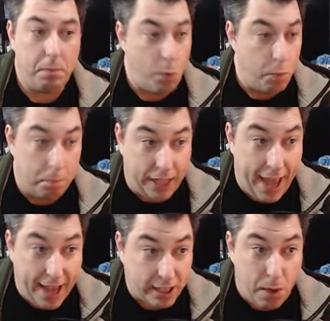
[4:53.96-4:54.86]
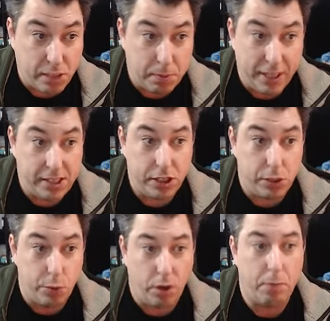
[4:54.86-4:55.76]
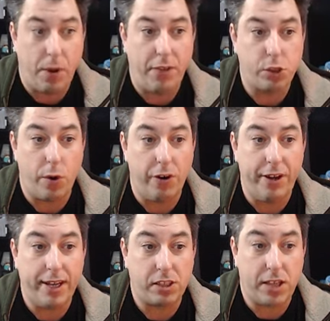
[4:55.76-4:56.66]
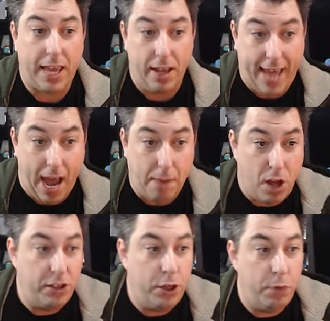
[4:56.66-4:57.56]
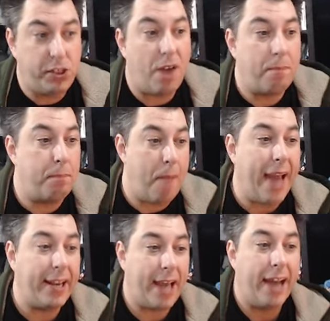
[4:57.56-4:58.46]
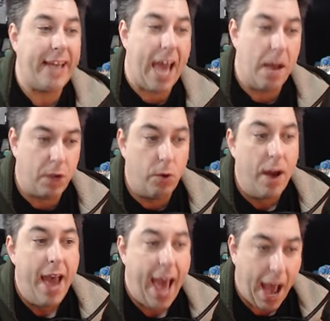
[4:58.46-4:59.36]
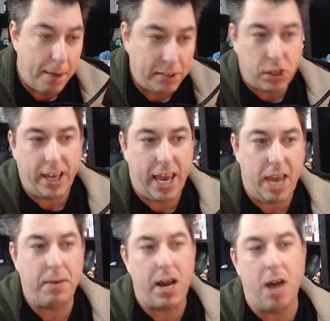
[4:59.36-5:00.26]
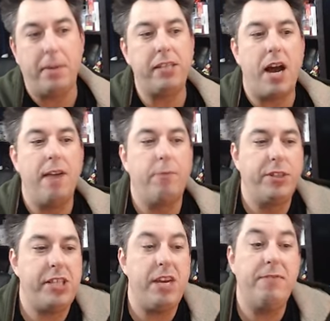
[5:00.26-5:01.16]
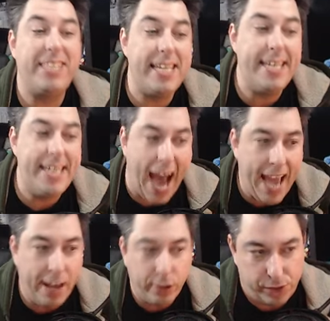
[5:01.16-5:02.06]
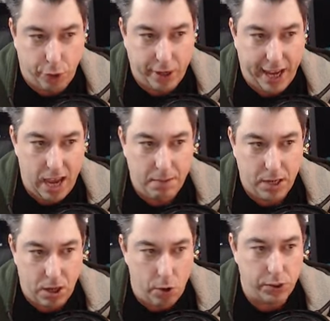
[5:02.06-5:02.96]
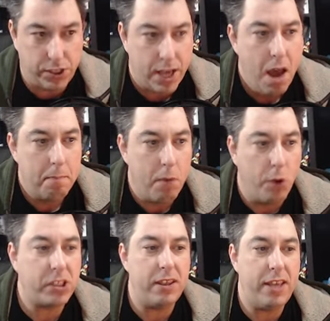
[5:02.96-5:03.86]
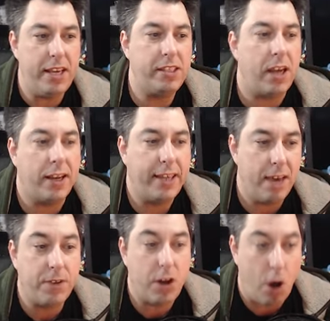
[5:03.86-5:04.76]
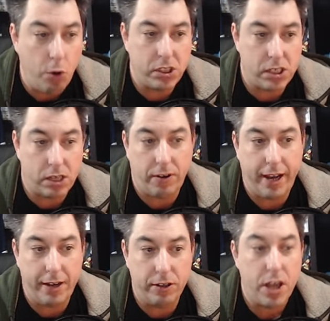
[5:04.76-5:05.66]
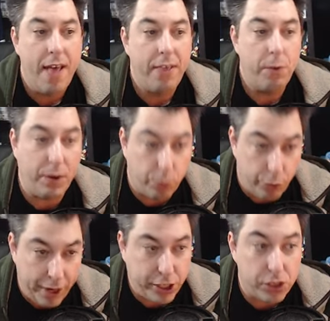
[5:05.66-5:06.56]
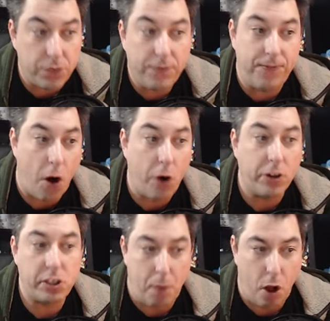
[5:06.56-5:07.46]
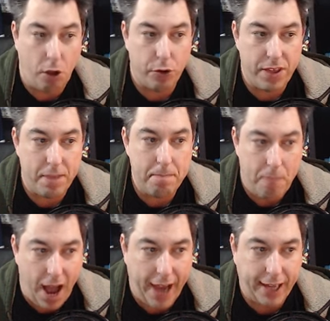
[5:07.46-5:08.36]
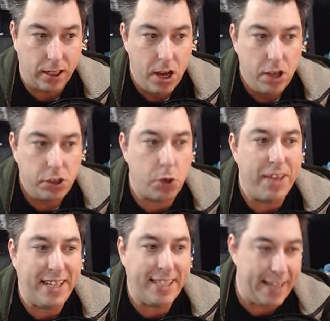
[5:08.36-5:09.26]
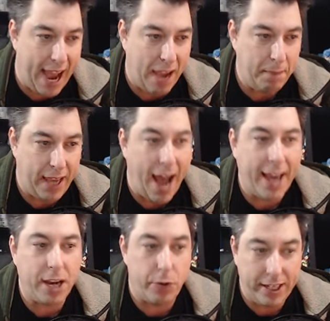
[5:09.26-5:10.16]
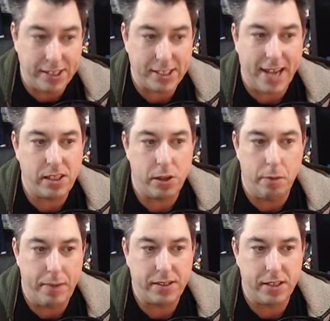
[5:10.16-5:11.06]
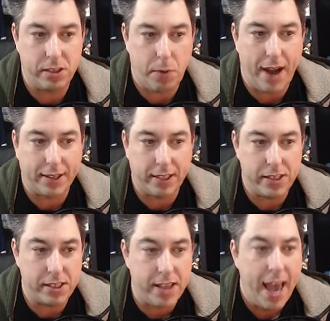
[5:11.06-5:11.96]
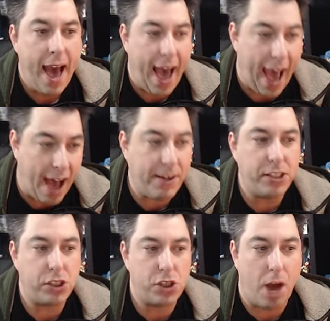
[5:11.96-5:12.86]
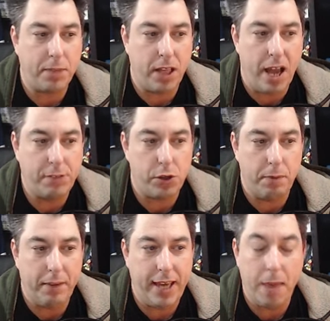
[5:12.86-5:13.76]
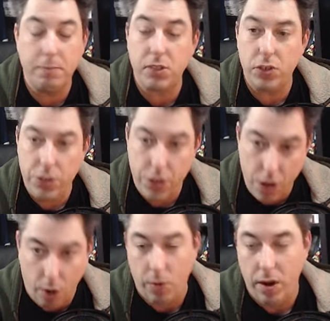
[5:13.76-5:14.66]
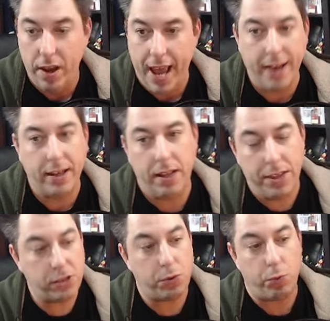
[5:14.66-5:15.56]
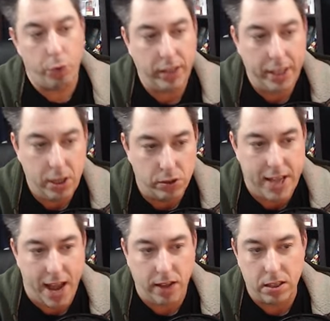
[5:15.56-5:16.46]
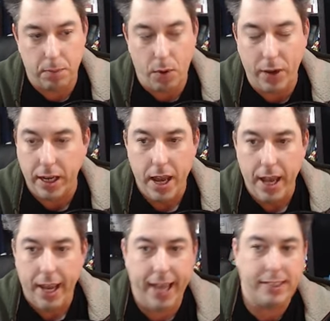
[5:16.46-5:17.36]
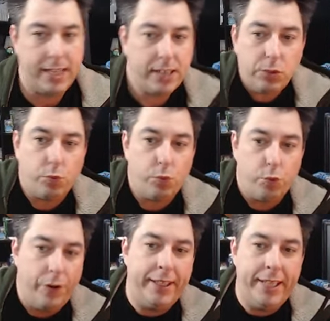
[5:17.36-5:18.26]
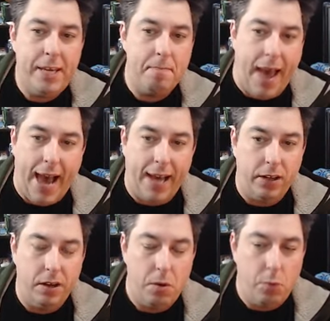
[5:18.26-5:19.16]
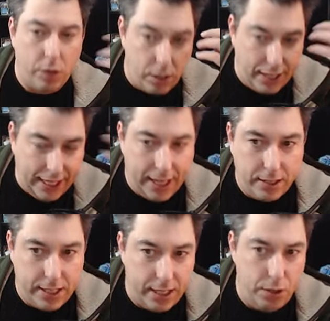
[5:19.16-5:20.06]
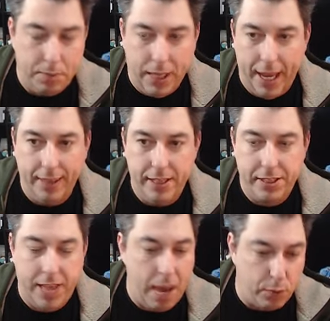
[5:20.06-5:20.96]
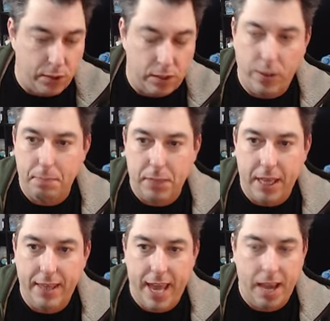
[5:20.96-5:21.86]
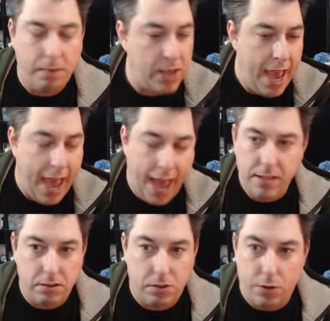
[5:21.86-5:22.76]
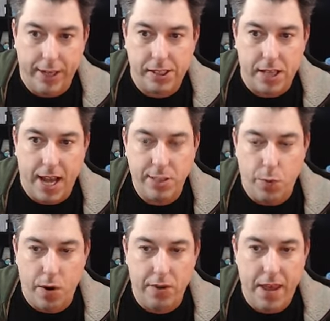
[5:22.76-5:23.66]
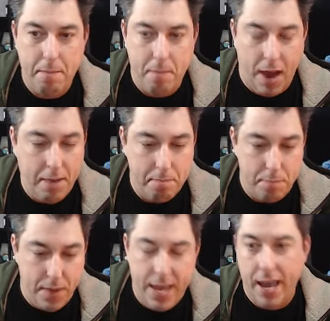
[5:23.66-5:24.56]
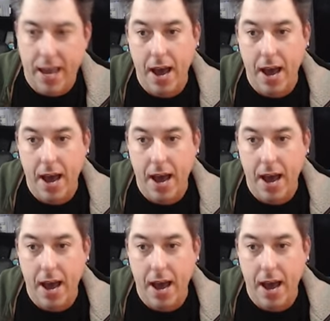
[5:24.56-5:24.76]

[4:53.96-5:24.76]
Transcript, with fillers: Play, Xbox, PlayStation, Warner Brothers, Square Enix, Capcom, Ubisoft, Bandai Namco, Amazon game companies, I've received denials game codes. Most of these give codes to creators with reaches far smaller than mine. So they deny me. I criticize their business practices. Have I stopped live streaming games? No. And this really goes down to the point. It doesn't really matter. We're going to continue playing these games. We're going to play the games and criticize where they might be.